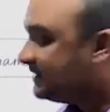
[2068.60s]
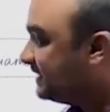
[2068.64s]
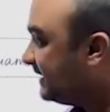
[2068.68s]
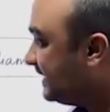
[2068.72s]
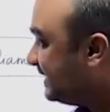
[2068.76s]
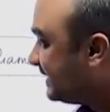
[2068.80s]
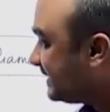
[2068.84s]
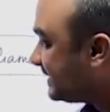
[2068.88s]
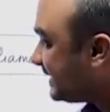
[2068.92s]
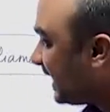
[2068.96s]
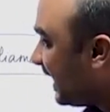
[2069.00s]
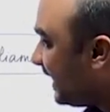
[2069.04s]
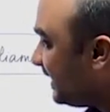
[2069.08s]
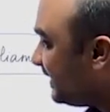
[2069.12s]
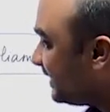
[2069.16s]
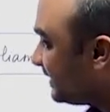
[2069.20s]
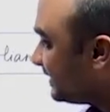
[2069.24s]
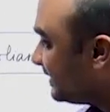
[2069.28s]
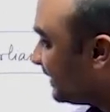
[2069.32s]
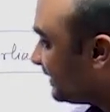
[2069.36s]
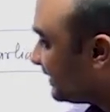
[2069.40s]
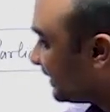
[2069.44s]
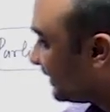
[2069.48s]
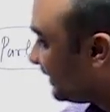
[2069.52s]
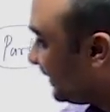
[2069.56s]
they
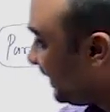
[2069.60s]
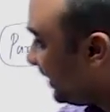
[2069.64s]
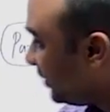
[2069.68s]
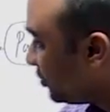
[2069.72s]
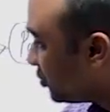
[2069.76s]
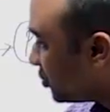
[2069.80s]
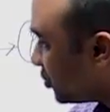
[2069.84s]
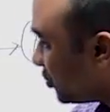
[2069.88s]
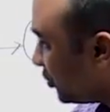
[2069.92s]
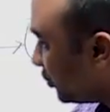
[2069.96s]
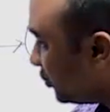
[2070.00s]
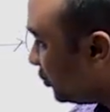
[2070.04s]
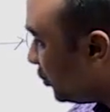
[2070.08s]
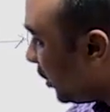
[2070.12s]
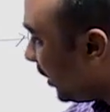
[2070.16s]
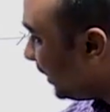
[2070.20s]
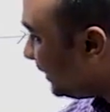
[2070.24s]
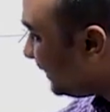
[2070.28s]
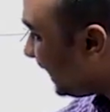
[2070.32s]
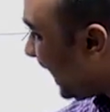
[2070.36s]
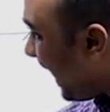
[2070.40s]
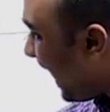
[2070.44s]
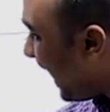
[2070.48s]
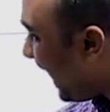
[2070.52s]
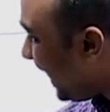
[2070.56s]
decided that the king should
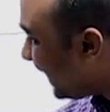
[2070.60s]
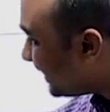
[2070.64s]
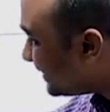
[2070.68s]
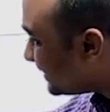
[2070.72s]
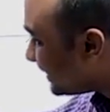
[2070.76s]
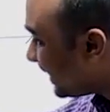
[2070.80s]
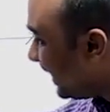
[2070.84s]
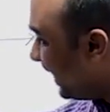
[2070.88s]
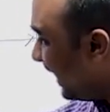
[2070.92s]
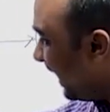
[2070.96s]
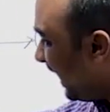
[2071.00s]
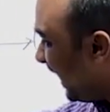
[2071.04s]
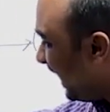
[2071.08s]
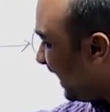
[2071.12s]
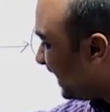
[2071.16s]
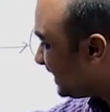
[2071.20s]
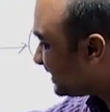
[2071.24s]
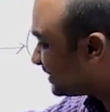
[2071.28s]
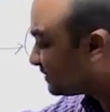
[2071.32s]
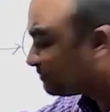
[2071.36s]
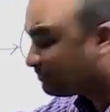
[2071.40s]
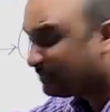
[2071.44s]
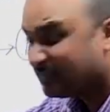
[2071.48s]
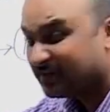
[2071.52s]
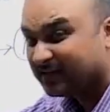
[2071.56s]
not act
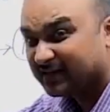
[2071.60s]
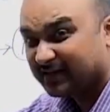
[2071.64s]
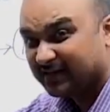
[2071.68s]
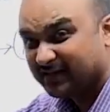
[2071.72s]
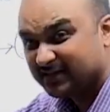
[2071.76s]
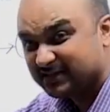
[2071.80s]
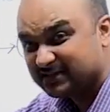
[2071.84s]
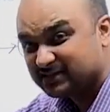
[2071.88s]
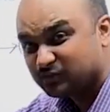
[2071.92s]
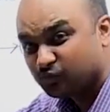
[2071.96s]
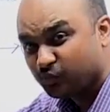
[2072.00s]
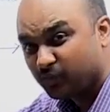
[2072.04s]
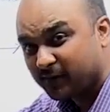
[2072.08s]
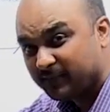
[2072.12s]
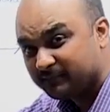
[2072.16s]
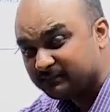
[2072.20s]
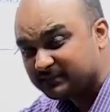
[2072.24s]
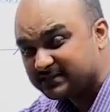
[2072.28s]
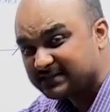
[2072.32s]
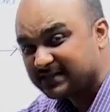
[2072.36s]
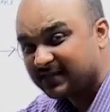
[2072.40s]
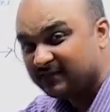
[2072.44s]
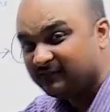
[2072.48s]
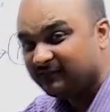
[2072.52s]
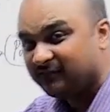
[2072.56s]
as per his
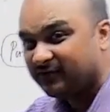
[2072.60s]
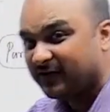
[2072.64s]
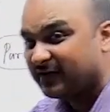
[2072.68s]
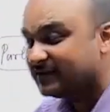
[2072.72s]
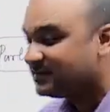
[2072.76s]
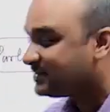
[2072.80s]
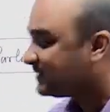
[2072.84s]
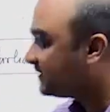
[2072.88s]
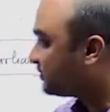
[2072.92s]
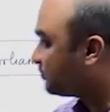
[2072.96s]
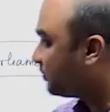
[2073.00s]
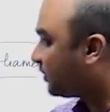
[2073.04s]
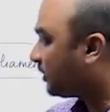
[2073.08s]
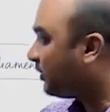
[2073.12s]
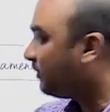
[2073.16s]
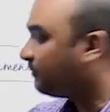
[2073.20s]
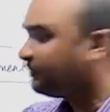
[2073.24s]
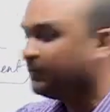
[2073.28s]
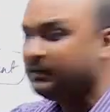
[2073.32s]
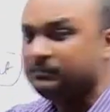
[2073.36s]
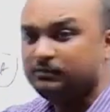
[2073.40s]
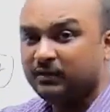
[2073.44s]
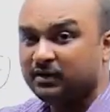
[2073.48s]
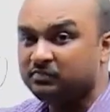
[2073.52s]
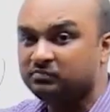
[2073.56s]
whims and fancies. Matlab
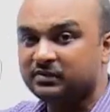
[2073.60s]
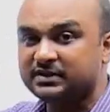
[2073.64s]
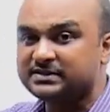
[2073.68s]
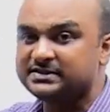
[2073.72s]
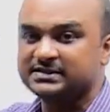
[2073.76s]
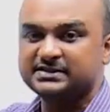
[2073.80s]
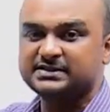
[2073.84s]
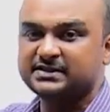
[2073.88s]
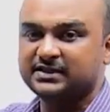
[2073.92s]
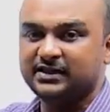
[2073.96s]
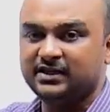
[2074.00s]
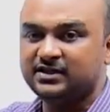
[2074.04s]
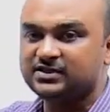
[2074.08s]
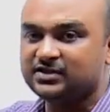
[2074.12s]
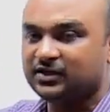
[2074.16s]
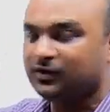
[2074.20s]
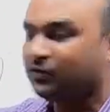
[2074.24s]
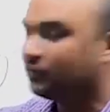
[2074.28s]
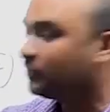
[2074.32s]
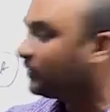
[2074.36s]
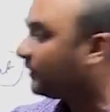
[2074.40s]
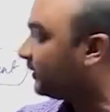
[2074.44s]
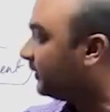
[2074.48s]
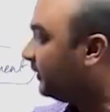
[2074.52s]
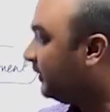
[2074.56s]
apni manmarzi se nahi
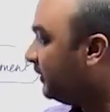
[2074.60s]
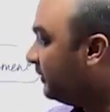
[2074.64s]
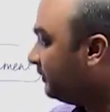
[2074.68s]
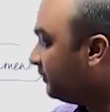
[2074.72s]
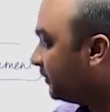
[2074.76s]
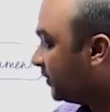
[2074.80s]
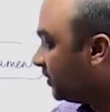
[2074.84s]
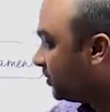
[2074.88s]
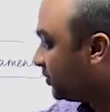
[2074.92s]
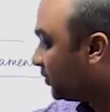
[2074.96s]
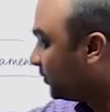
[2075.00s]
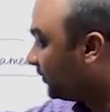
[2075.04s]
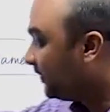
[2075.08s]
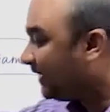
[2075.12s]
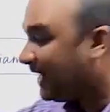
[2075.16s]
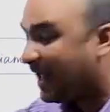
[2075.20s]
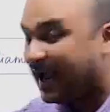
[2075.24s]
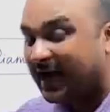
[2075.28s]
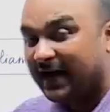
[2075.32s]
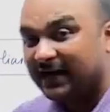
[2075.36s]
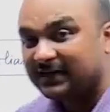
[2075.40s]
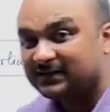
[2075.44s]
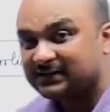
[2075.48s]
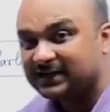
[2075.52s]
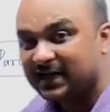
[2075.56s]
chaloge. You will
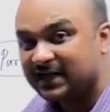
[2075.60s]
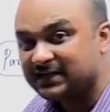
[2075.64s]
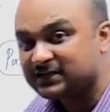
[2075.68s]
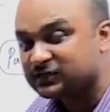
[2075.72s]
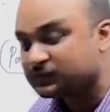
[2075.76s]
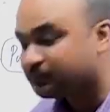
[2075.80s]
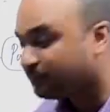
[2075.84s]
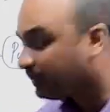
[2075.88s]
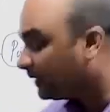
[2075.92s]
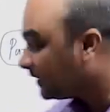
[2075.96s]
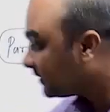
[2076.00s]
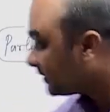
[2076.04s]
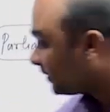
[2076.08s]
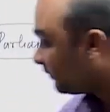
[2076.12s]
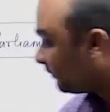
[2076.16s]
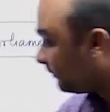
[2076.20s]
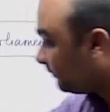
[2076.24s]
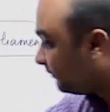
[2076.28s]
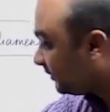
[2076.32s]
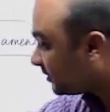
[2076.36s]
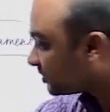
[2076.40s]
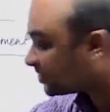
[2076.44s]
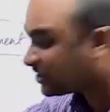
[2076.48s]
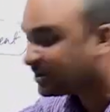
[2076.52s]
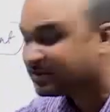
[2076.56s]
act as per the
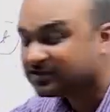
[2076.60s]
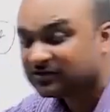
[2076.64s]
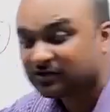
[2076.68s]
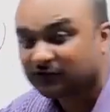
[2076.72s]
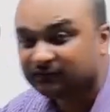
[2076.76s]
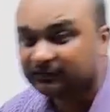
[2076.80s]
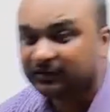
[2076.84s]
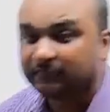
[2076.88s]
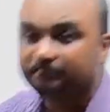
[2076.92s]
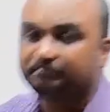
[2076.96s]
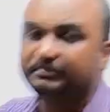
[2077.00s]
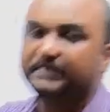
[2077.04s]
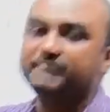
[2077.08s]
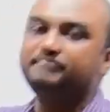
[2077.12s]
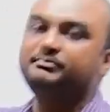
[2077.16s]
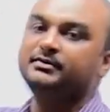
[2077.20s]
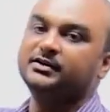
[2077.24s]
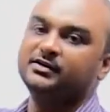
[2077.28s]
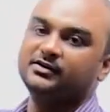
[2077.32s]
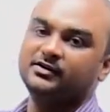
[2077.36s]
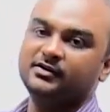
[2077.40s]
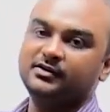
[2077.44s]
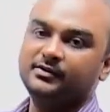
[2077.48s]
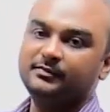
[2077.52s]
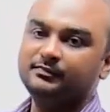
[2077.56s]
wishes of the
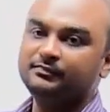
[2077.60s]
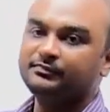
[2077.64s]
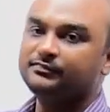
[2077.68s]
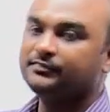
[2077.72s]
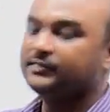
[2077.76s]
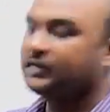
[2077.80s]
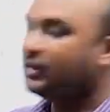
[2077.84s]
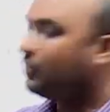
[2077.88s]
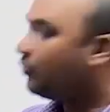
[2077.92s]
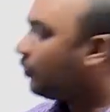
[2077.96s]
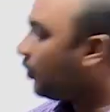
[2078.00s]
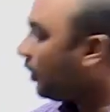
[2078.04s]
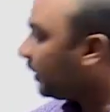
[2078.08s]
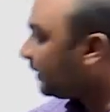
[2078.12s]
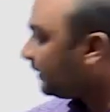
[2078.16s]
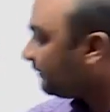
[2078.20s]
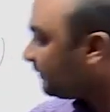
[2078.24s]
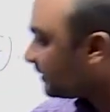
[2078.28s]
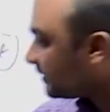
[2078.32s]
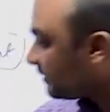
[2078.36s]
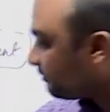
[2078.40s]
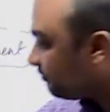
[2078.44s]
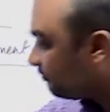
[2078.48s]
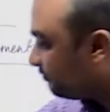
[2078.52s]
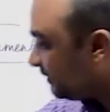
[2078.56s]
people. Now,
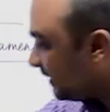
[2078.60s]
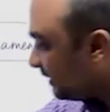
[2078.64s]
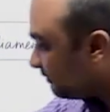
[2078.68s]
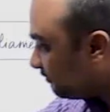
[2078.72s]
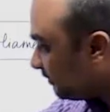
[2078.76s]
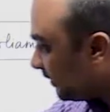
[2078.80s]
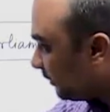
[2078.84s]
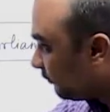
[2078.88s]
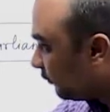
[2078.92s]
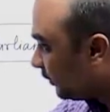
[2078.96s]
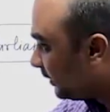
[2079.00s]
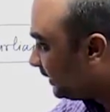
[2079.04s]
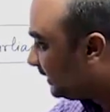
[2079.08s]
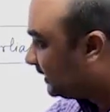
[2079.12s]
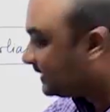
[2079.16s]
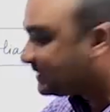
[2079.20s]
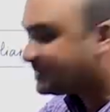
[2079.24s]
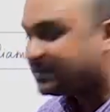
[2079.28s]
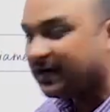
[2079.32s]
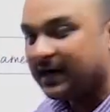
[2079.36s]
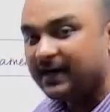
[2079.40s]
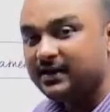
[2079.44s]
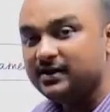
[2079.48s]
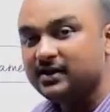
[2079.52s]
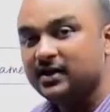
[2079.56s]
whatever the people would
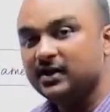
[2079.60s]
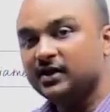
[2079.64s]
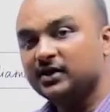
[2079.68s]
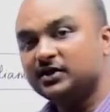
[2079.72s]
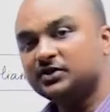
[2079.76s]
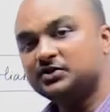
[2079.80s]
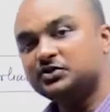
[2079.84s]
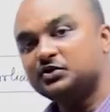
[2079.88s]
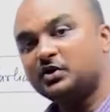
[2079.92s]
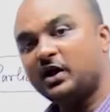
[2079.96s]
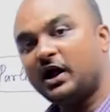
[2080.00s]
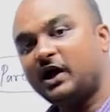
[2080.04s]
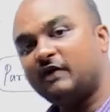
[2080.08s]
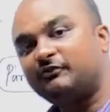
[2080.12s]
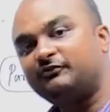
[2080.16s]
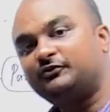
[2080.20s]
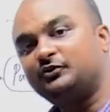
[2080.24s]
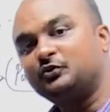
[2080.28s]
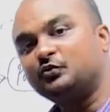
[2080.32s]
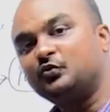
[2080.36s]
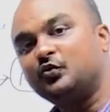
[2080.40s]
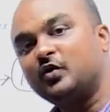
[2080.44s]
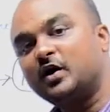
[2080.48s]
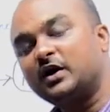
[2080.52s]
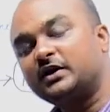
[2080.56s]
decide, you have
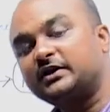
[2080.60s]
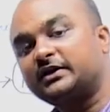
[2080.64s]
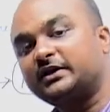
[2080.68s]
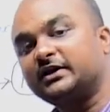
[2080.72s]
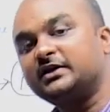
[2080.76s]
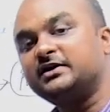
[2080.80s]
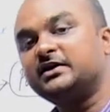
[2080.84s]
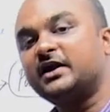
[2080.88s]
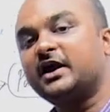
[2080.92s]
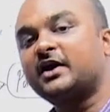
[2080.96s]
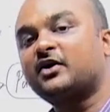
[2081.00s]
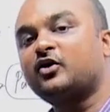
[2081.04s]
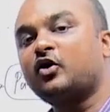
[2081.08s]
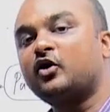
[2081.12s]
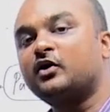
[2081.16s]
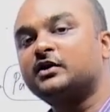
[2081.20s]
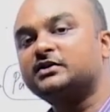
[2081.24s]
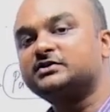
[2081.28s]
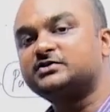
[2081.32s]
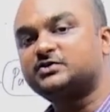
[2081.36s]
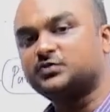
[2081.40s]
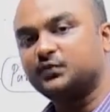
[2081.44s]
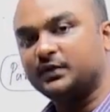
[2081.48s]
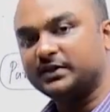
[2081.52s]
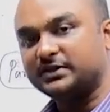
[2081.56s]
to work in
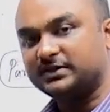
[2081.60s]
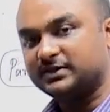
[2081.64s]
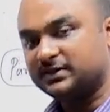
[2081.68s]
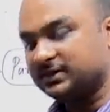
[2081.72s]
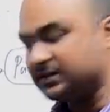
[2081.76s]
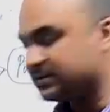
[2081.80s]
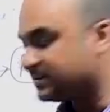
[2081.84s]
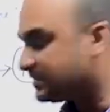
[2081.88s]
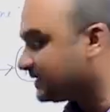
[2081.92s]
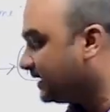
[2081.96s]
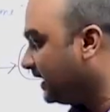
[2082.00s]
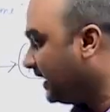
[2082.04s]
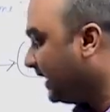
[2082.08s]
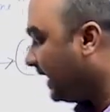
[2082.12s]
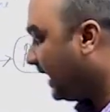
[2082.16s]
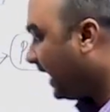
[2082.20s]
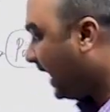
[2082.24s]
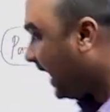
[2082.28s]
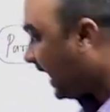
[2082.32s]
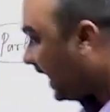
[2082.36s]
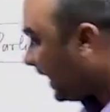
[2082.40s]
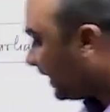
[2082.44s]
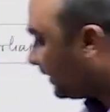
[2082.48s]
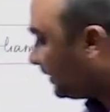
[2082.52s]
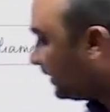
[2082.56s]
accordance with this.
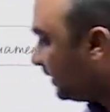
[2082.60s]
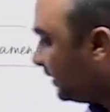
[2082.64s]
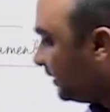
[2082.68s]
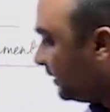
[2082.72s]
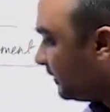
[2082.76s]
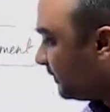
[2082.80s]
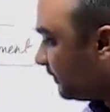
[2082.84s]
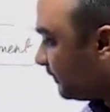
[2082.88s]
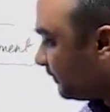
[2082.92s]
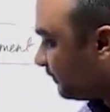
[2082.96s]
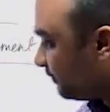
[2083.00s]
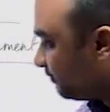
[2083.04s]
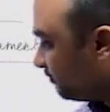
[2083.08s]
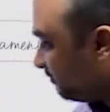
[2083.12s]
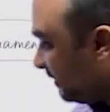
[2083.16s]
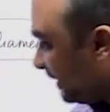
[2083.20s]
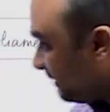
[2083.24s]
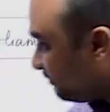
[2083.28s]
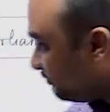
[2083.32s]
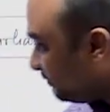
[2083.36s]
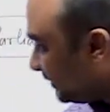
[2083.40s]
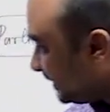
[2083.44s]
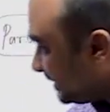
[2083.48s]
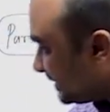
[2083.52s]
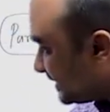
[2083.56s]
And
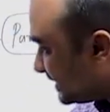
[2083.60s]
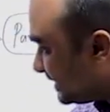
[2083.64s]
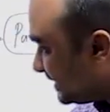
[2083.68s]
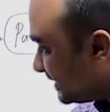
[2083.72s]
people's